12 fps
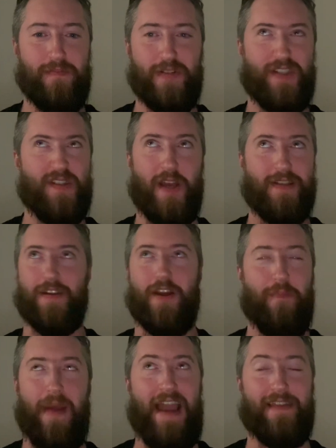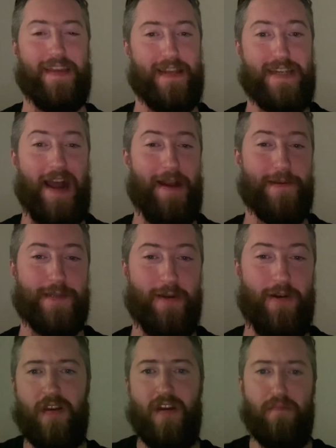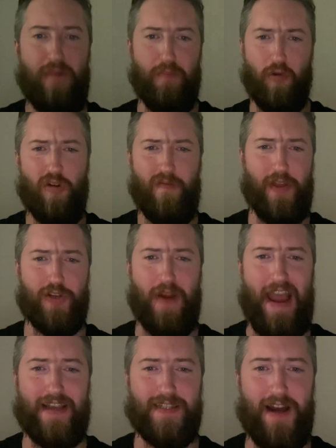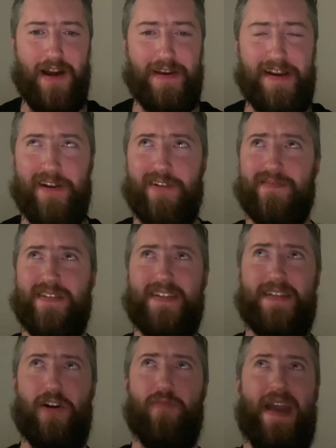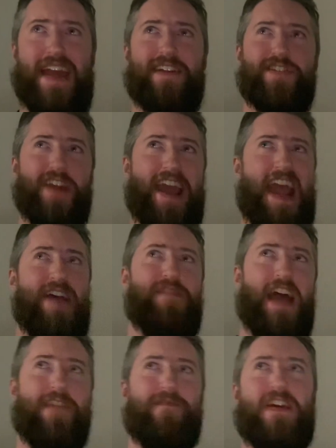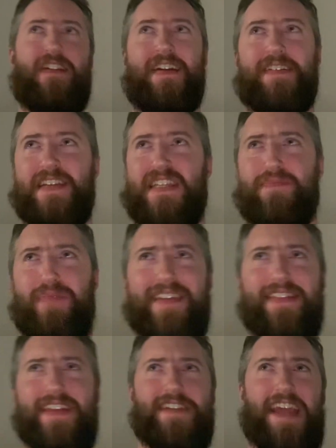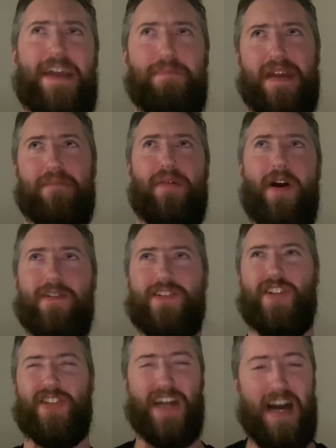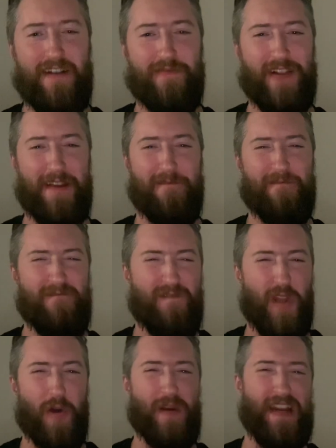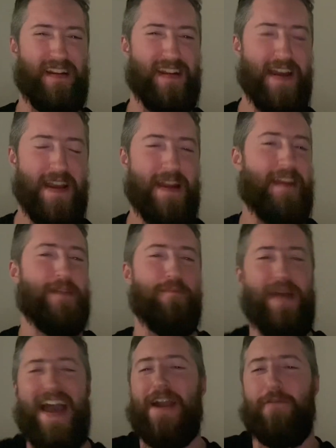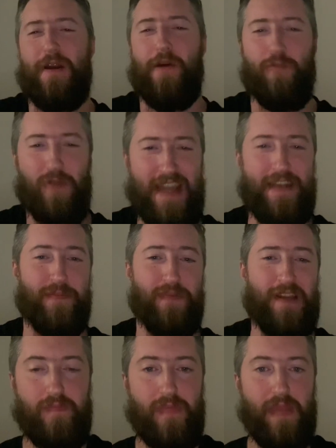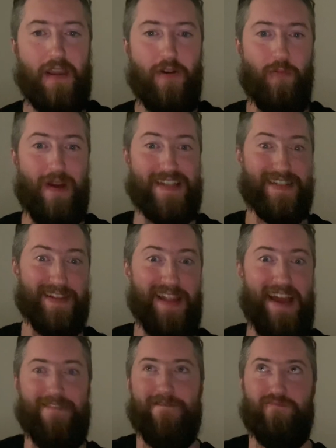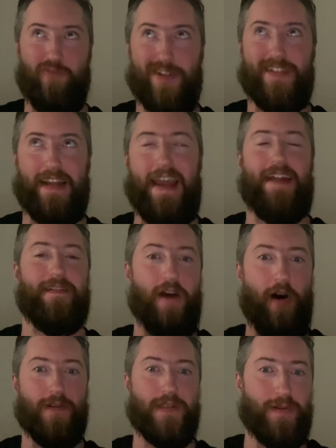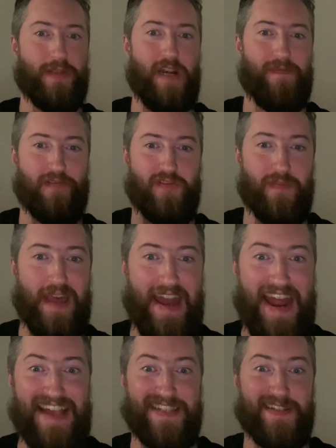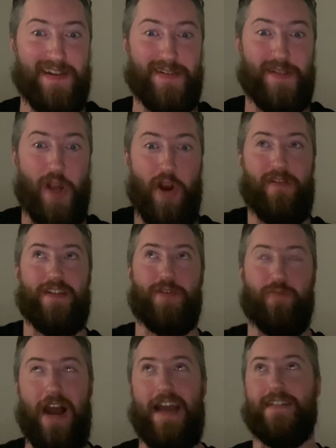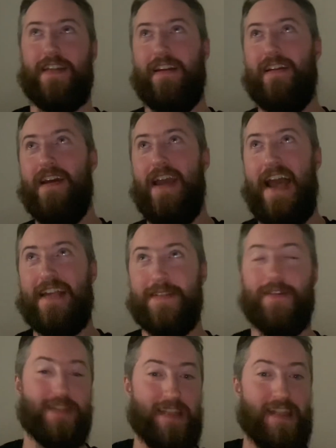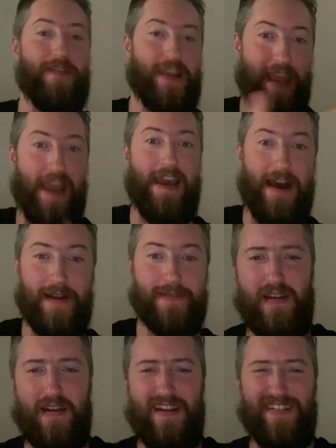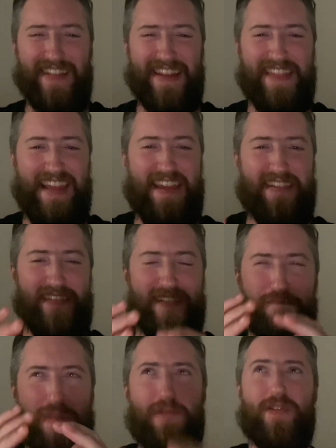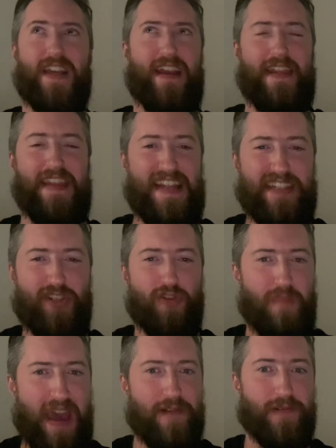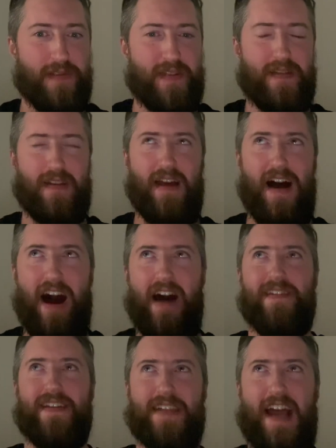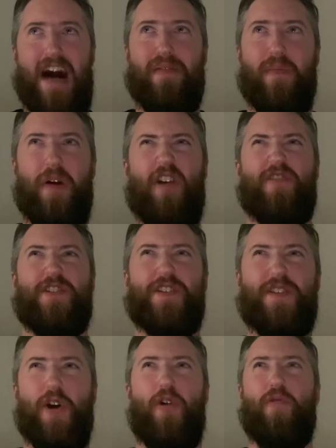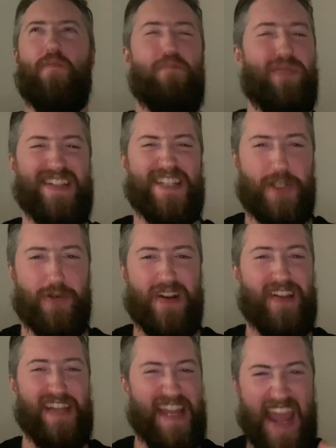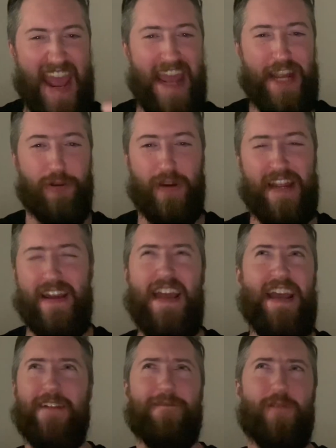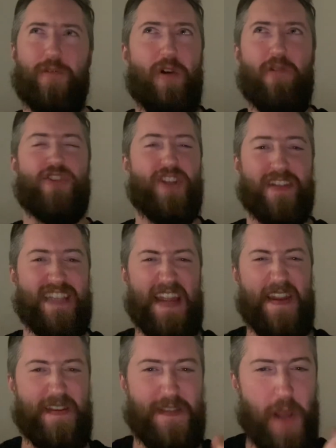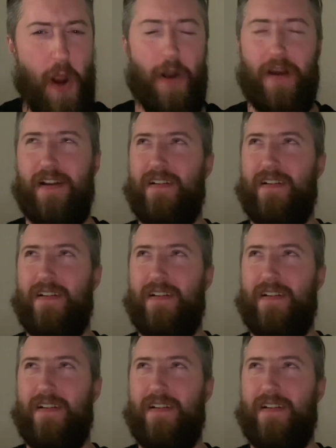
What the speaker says: just doesn't come back the entire song. But more of the tracks on here still manage to have that feeling despite these ambient parts just kind of like floating in the background randomly. Wasted Life, once again, also suffers from that, as does Darkness Rising, as does Living Chaos. Like, the music and the instrumentals on this album are so blisteringly angry and ferocious and dark.